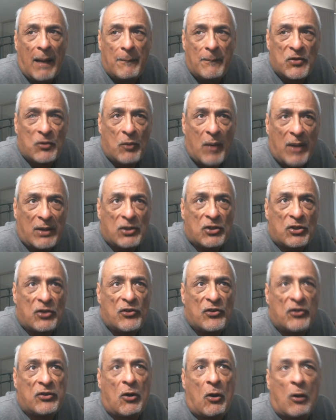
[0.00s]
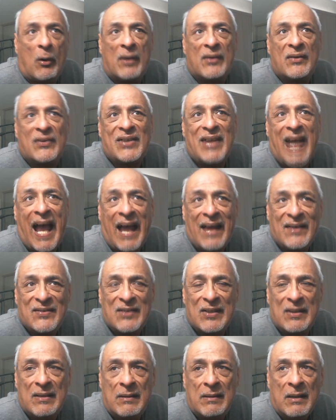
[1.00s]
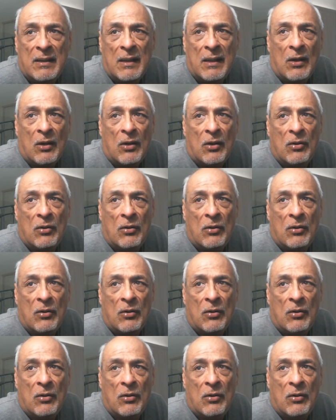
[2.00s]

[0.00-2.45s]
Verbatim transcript: uh, directors, Lawrence Kasdan,